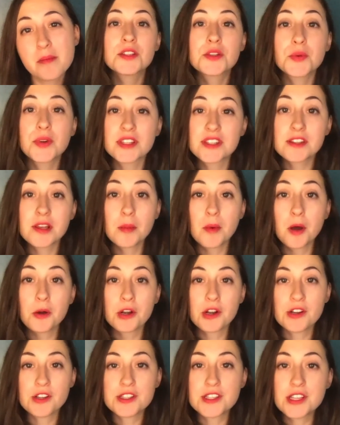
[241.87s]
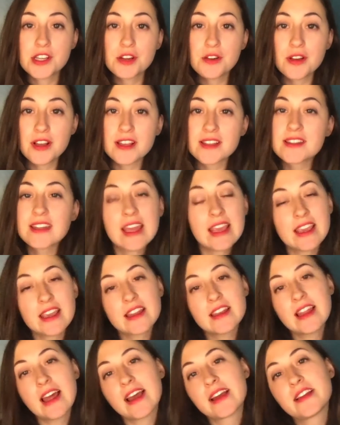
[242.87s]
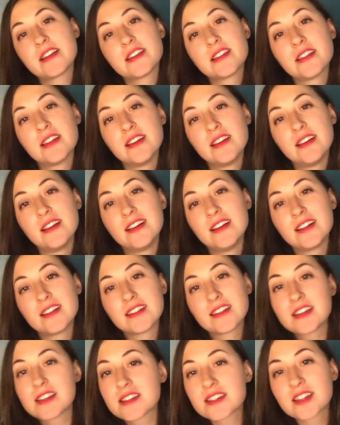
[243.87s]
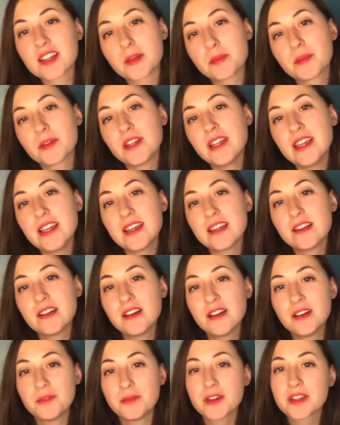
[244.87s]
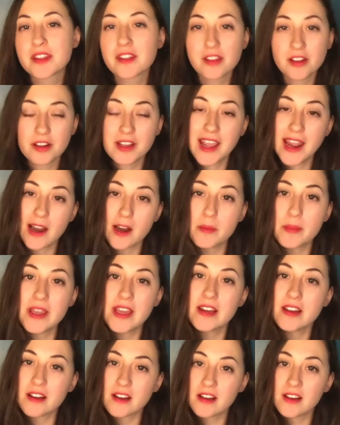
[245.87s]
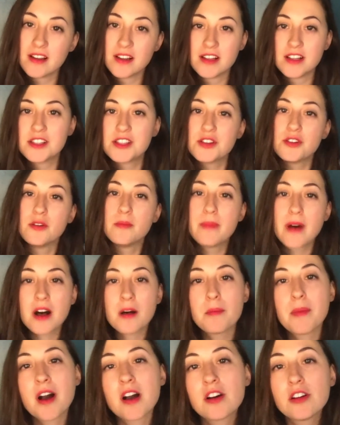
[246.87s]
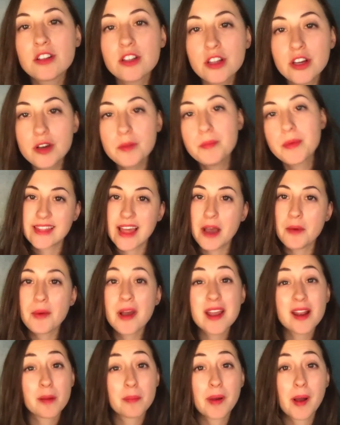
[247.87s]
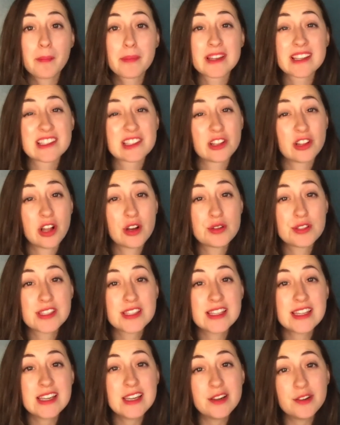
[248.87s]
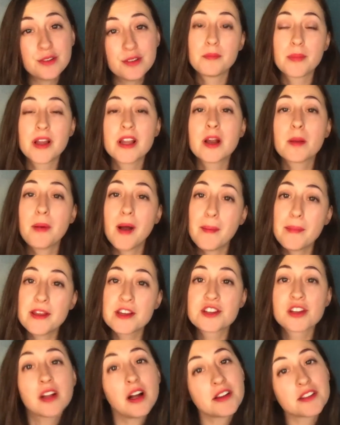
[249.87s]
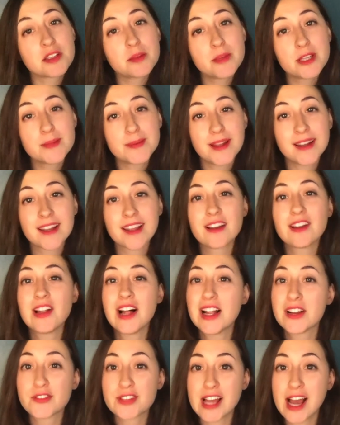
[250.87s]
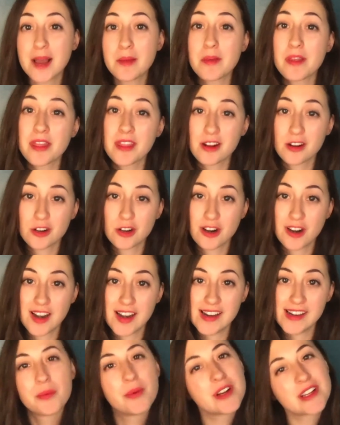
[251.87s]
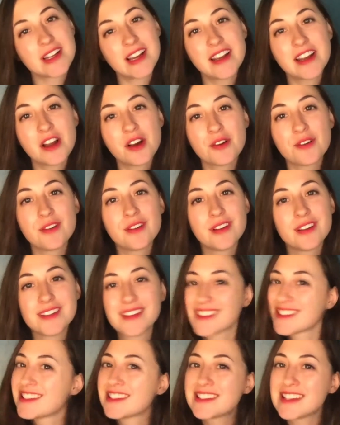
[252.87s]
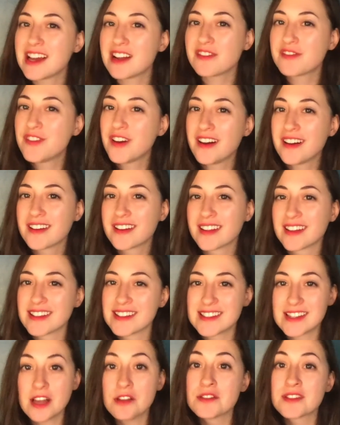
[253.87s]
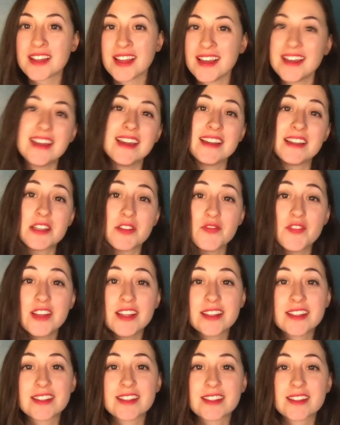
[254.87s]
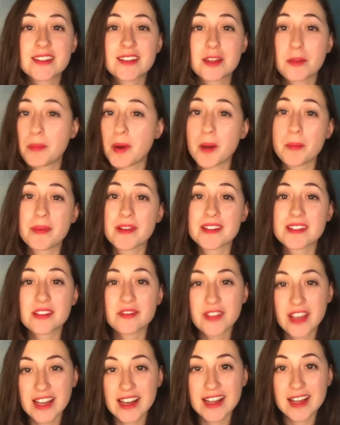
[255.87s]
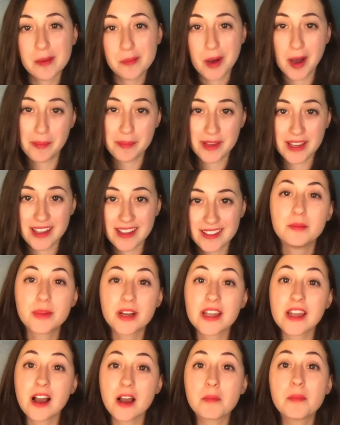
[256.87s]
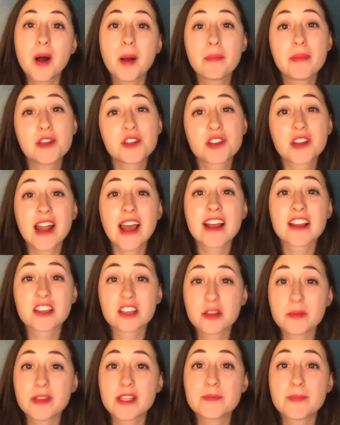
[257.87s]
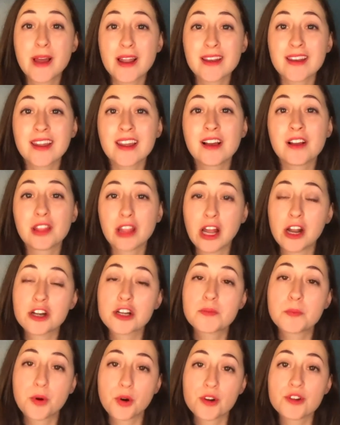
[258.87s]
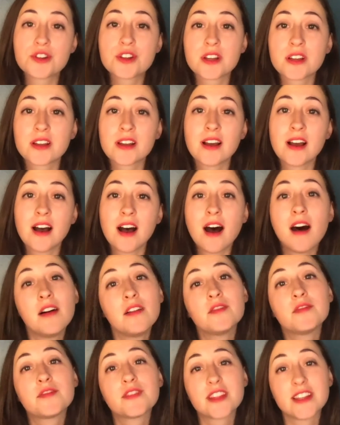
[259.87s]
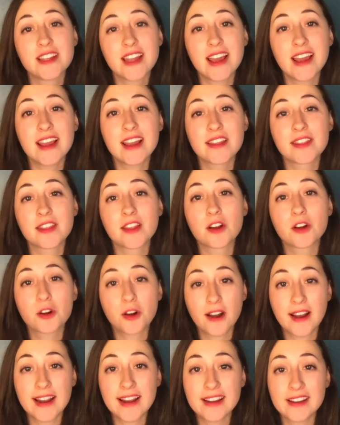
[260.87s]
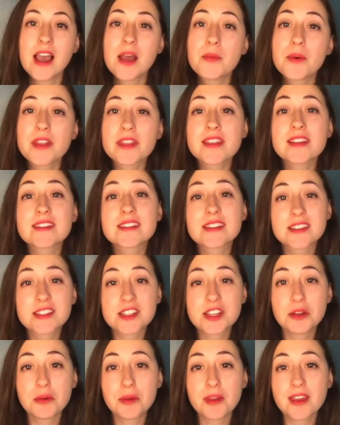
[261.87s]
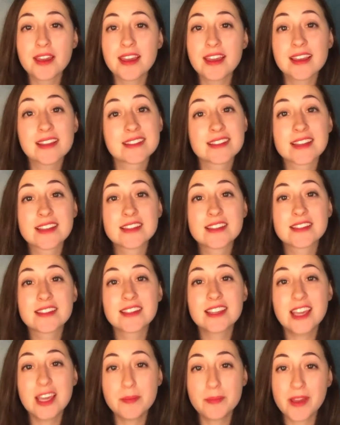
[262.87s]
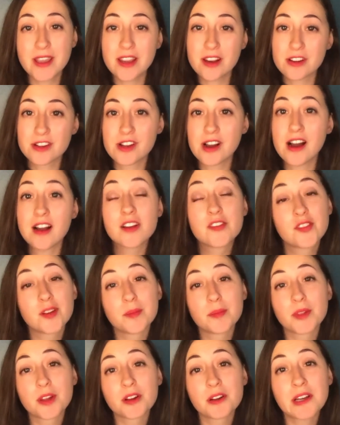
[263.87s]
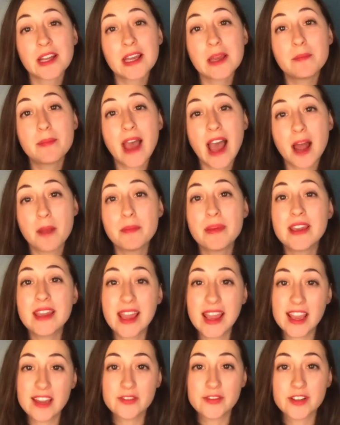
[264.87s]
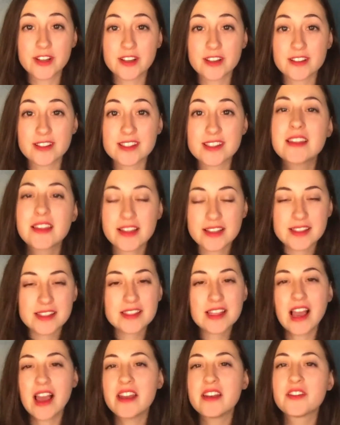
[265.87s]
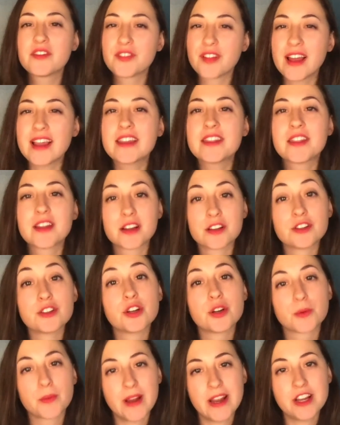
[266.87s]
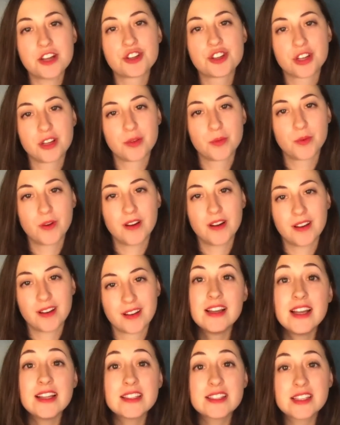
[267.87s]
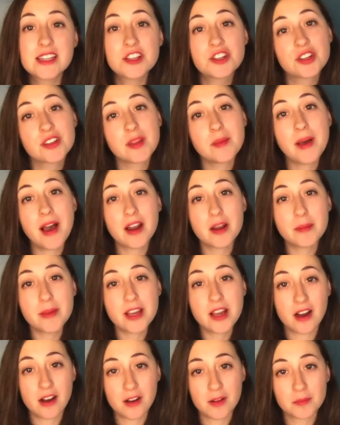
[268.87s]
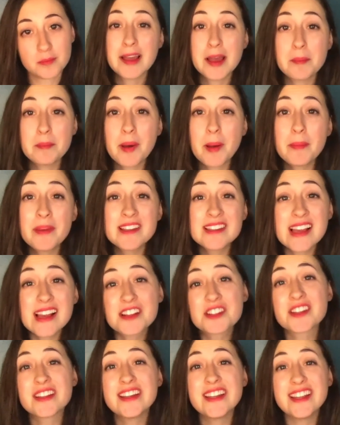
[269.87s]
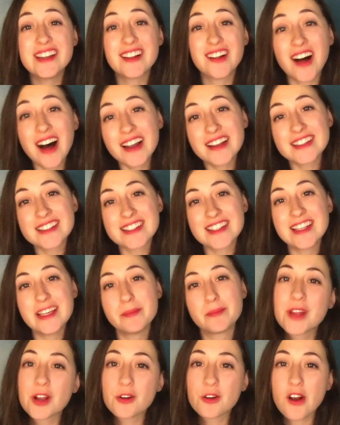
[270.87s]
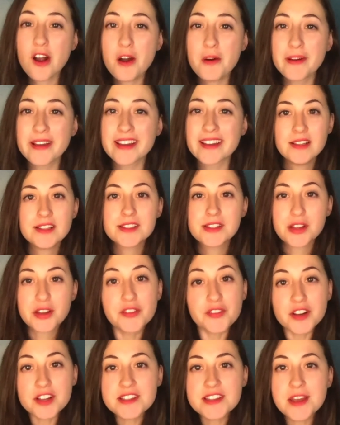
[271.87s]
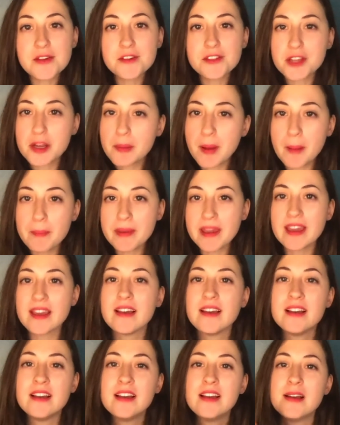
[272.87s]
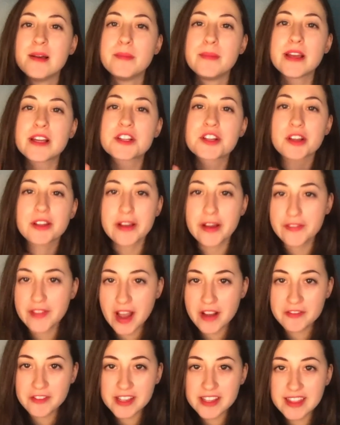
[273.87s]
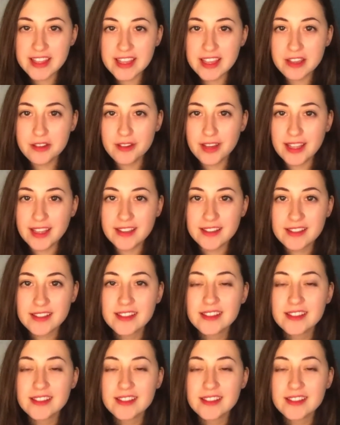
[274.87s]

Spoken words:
So what some owners do is they connect the slip lead with a little carabiner to a belt buckle loop. That way your puppy's close to you, but your puppy should also be spending a lot of time in their crate, which I know doesn't sound fun and sounds like it defeats the purpose of getting a puppy, but young puppies should actually be spending a large portion of the day in their crate. And what this is doing is it's keeping your dog from learning bad behaviors. This is kind of like their duration work. It's teaching them how to be calm, and puppies actually need a lot of sleep. They're growing. So your first day with your puppy, make sure you have everything you need.